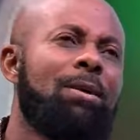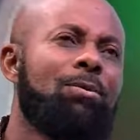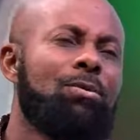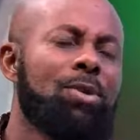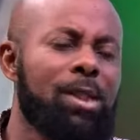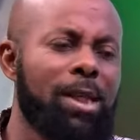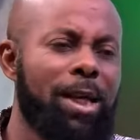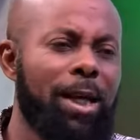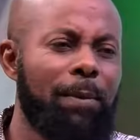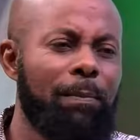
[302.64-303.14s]

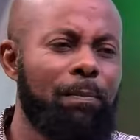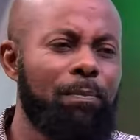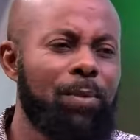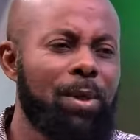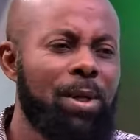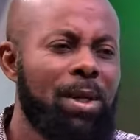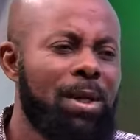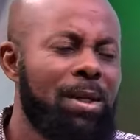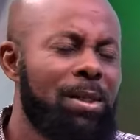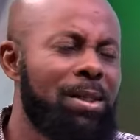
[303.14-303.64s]
was
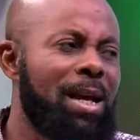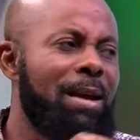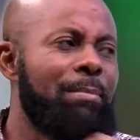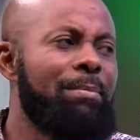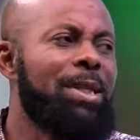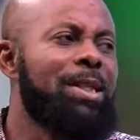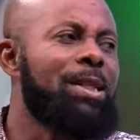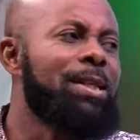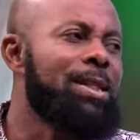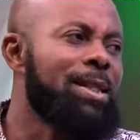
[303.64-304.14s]
say
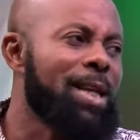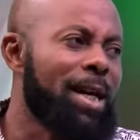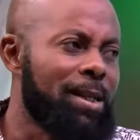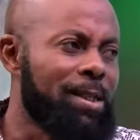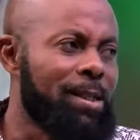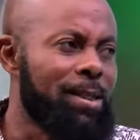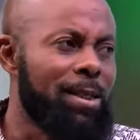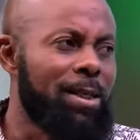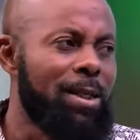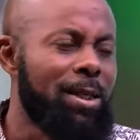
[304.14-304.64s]
emission
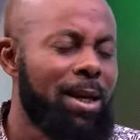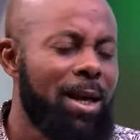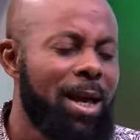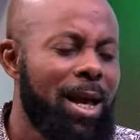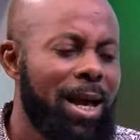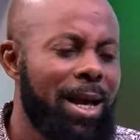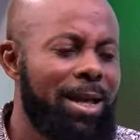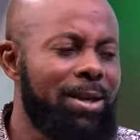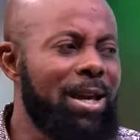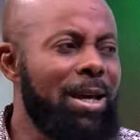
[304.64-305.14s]
taxi,
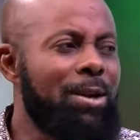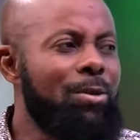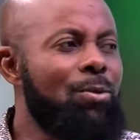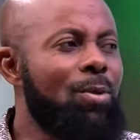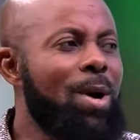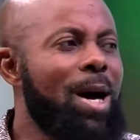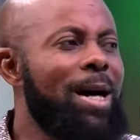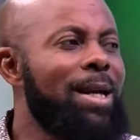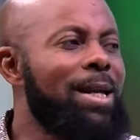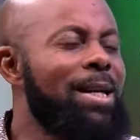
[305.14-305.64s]
and yet no
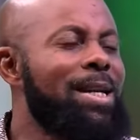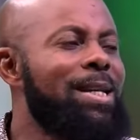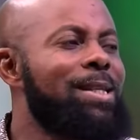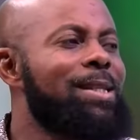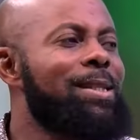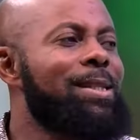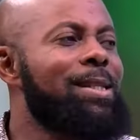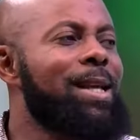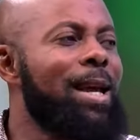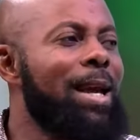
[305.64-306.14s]
one the
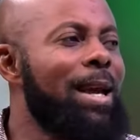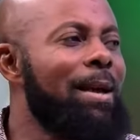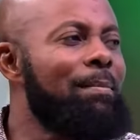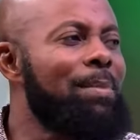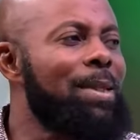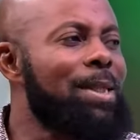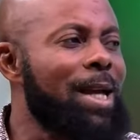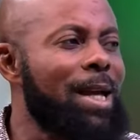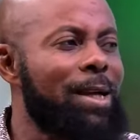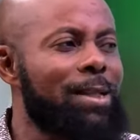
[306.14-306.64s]
same
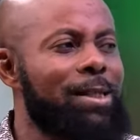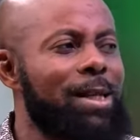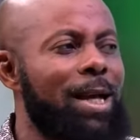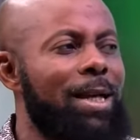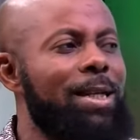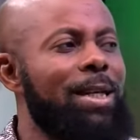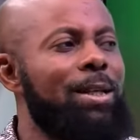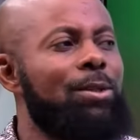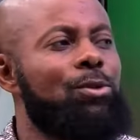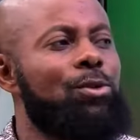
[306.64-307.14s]
tax I
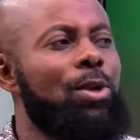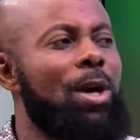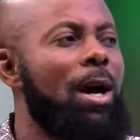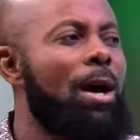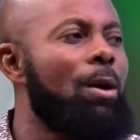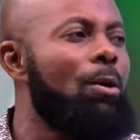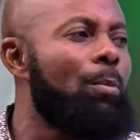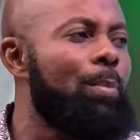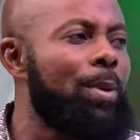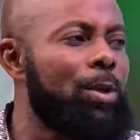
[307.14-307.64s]
eat
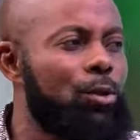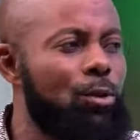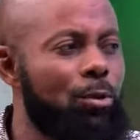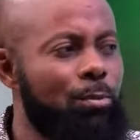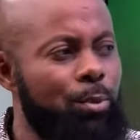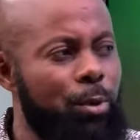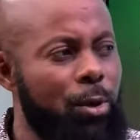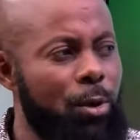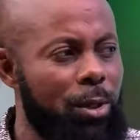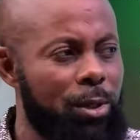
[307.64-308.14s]
your
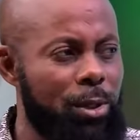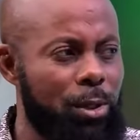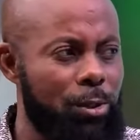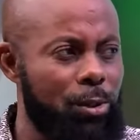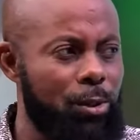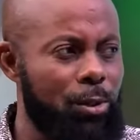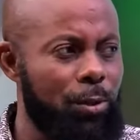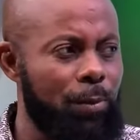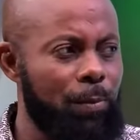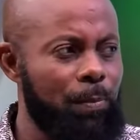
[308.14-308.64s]
petroleum product no
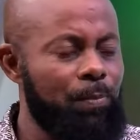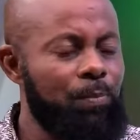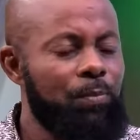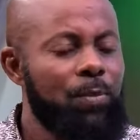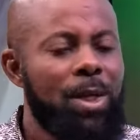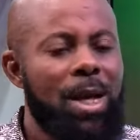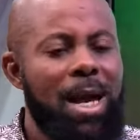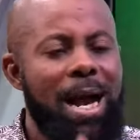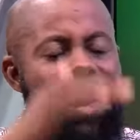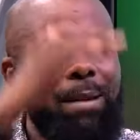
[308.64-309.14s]
sono.
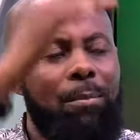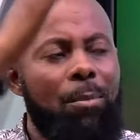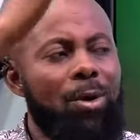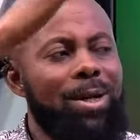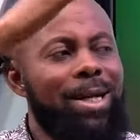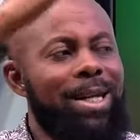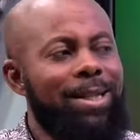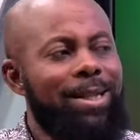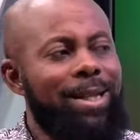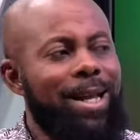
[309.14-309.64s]

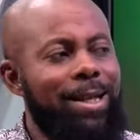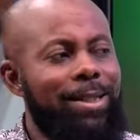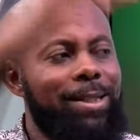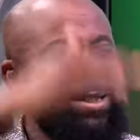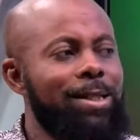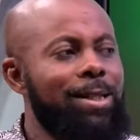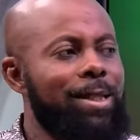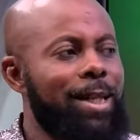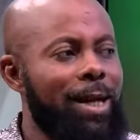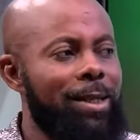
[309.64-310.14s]
Among the
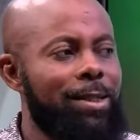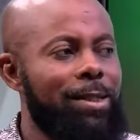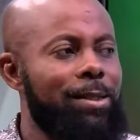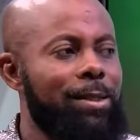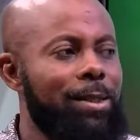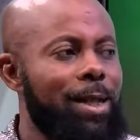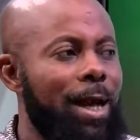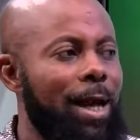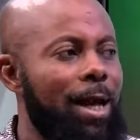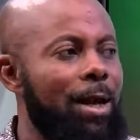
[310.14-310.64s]
13
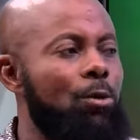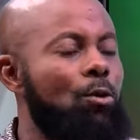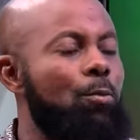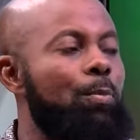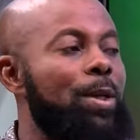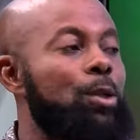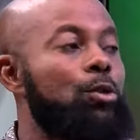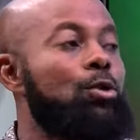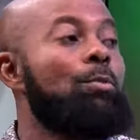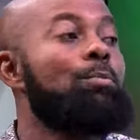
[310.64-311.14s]
taxes are a good
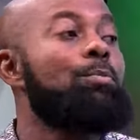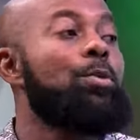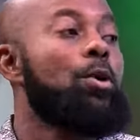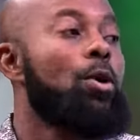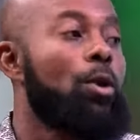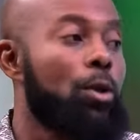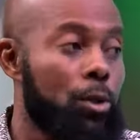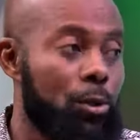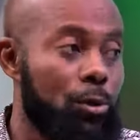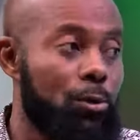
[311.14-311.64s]
petroleum
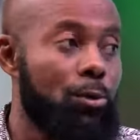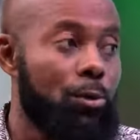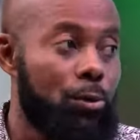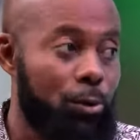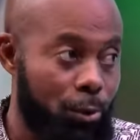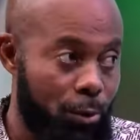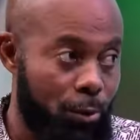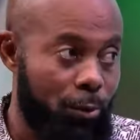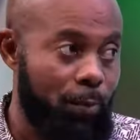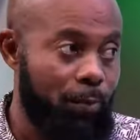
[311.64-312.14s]
product no
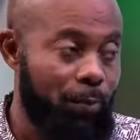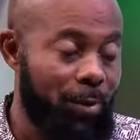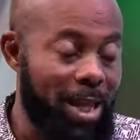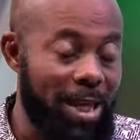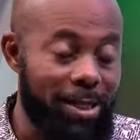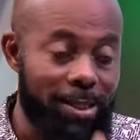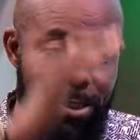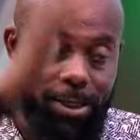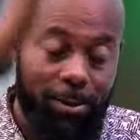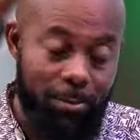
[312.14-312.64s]
sono.
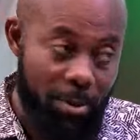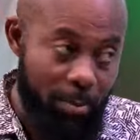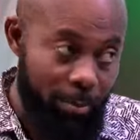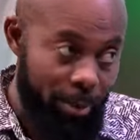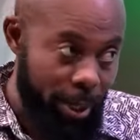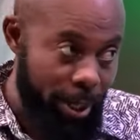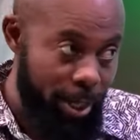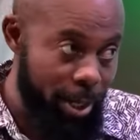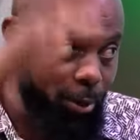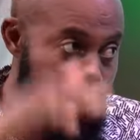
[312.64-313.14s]
Taxes be
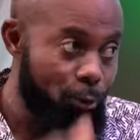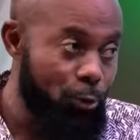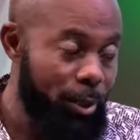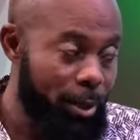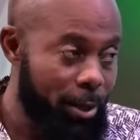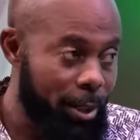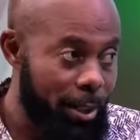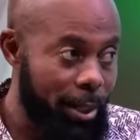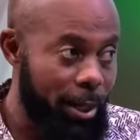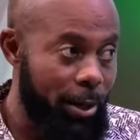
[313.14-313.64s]
bring a good
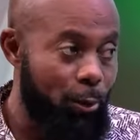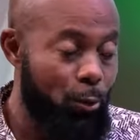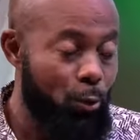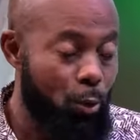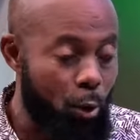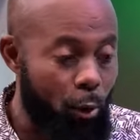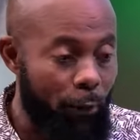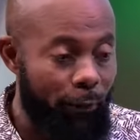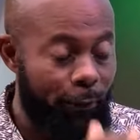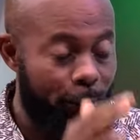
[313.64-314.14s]

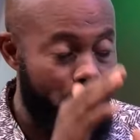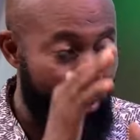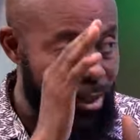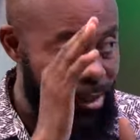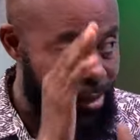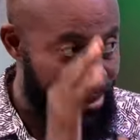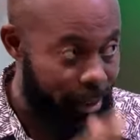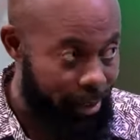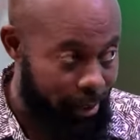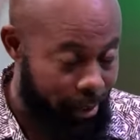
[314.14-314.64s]
fuel
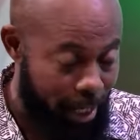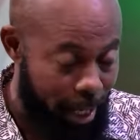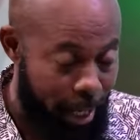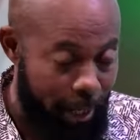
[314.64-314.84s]
station.